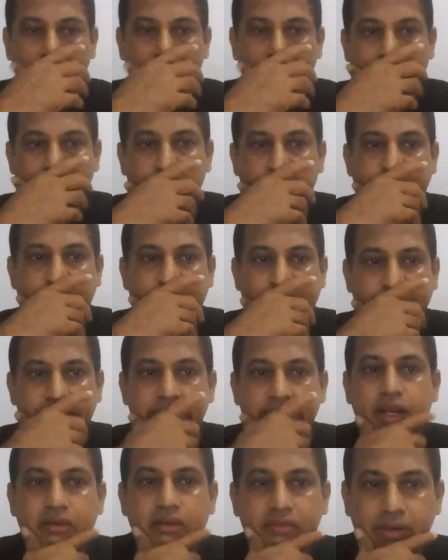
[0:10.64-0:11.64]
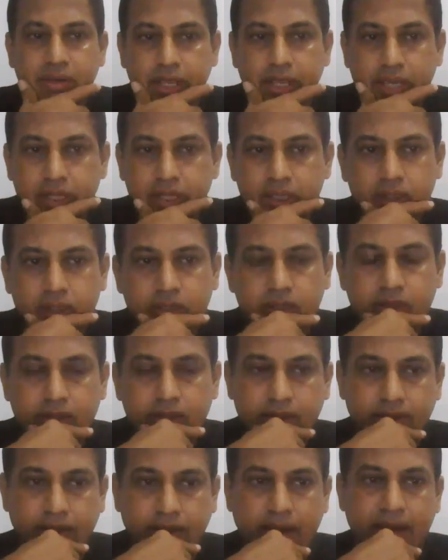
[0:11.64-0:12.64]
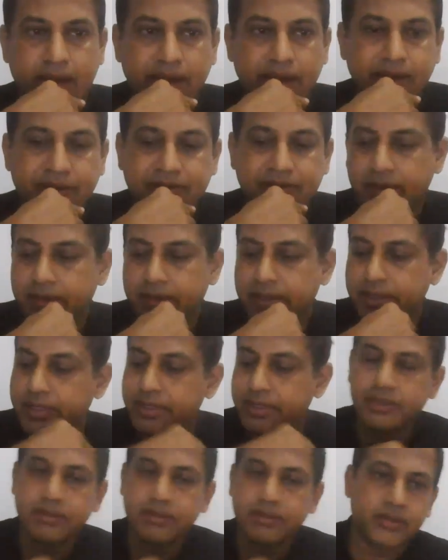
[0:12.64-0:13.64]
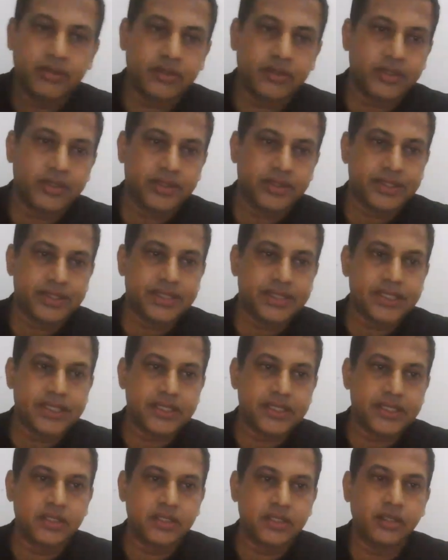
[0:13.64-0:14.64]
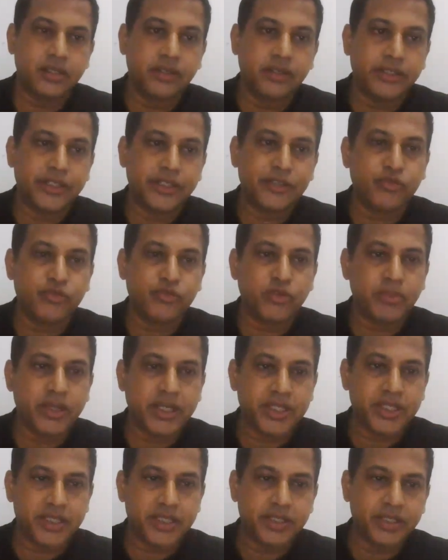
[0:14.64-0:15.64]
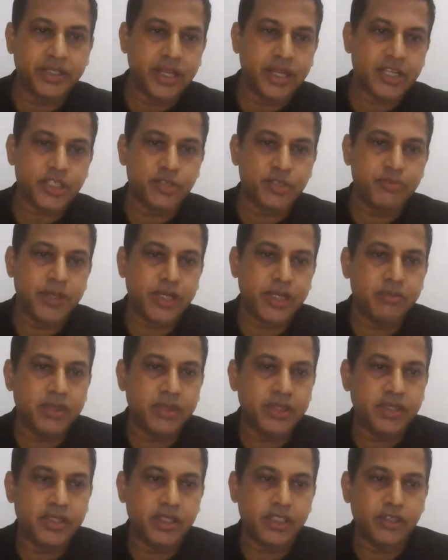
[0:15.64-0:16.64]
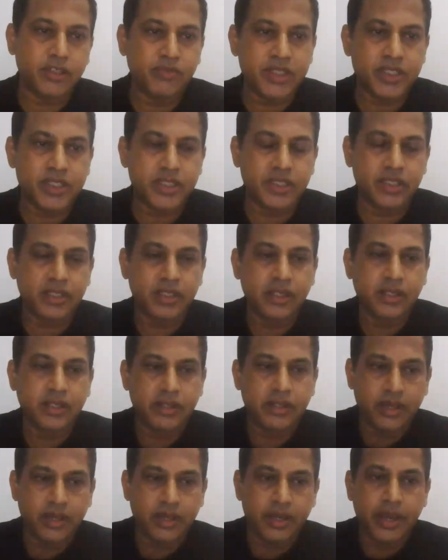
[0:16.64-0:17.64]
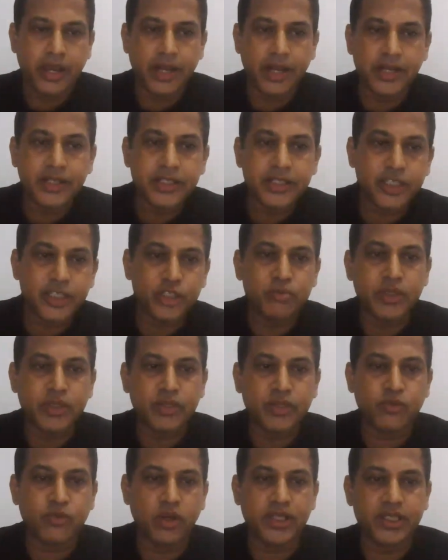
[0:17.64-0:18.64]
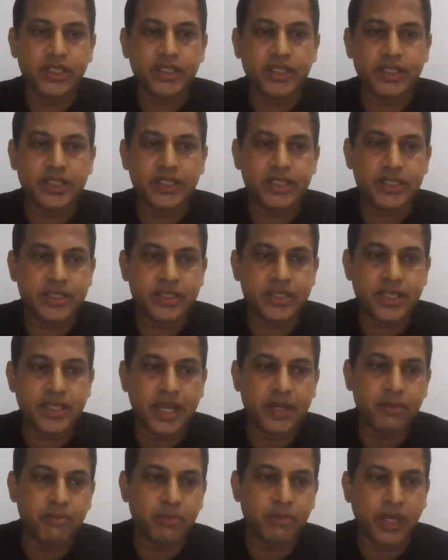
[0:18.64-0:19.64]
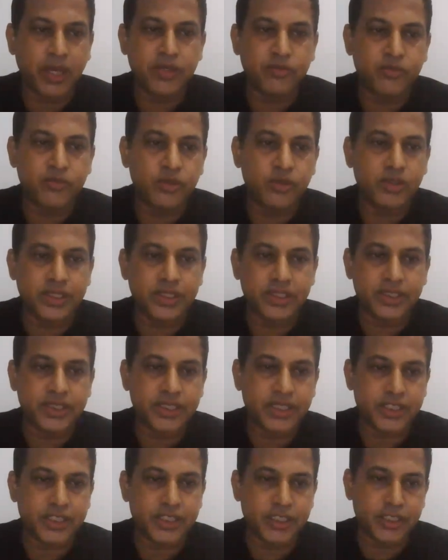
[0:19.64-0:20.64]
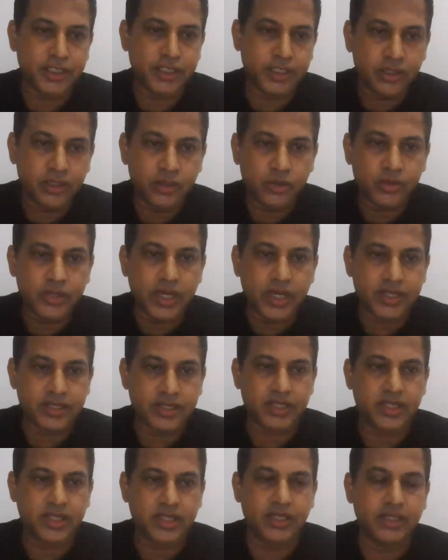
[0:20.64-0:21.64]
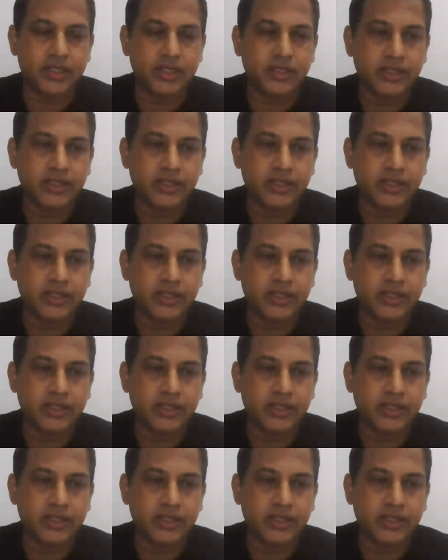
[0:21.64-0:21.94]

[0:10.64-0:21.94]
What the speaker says: Paragraph 8, I find this information experiment in which healthy human volunteers had painful injection into their skin,